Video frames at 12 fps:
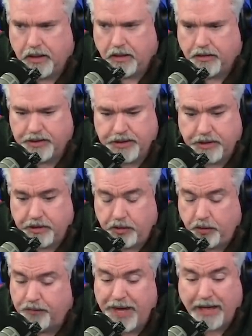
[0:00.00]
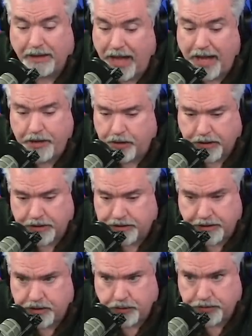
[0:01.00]
listen, you've got a lot of your
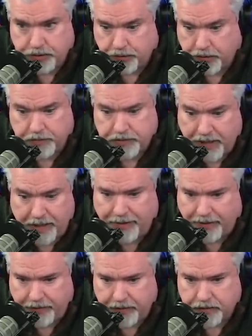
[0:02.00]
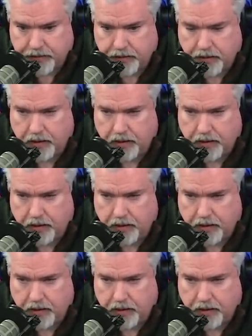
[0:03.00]
constituents who are upset about this.